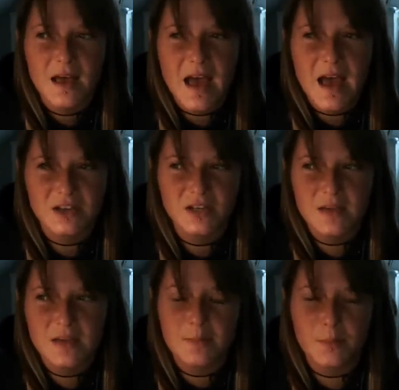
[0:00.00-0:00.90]

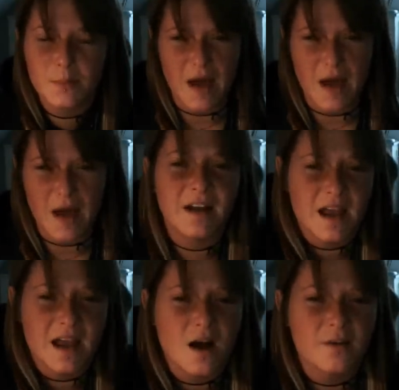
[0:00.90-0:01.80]
actually be
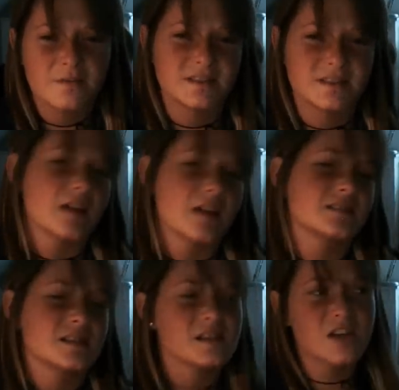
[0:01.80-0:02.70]
profiting off of selling
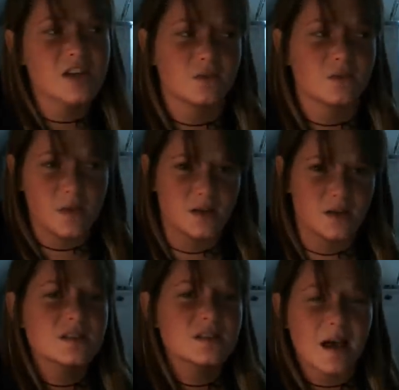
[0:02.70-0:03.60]
seashells when they're
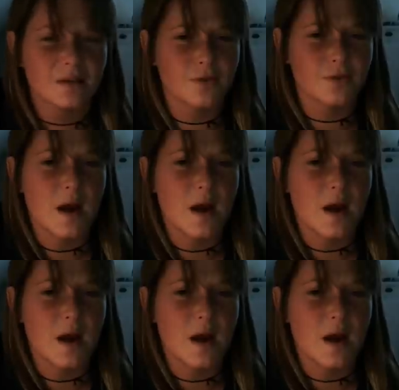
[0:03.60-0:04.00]
just everywhere?